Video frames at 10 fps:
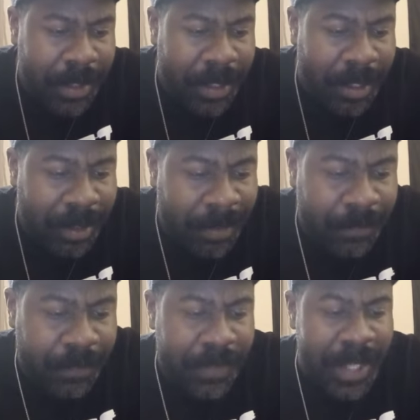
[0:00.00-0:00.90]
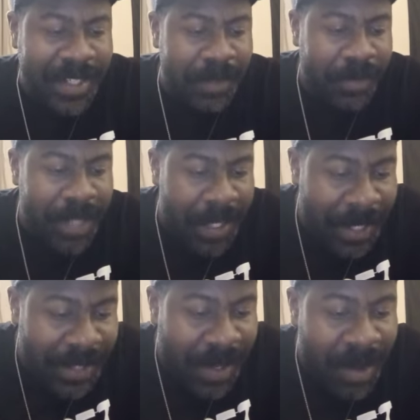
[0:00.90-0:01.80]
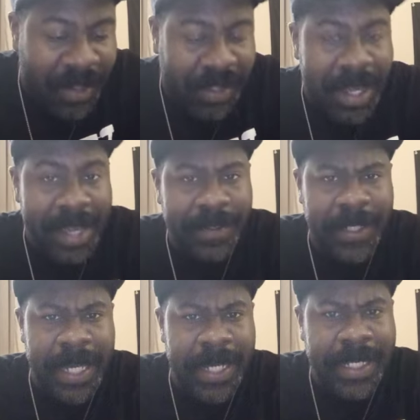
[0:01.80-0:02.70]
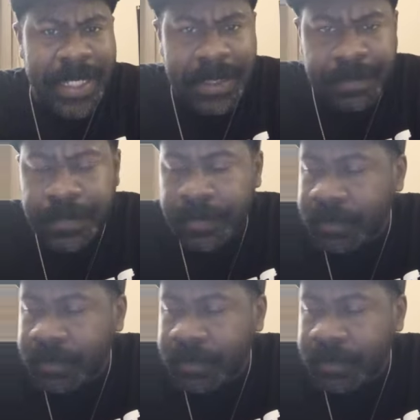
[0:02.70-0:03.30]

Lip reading: AJ Fernandez Enclave, Connecticut.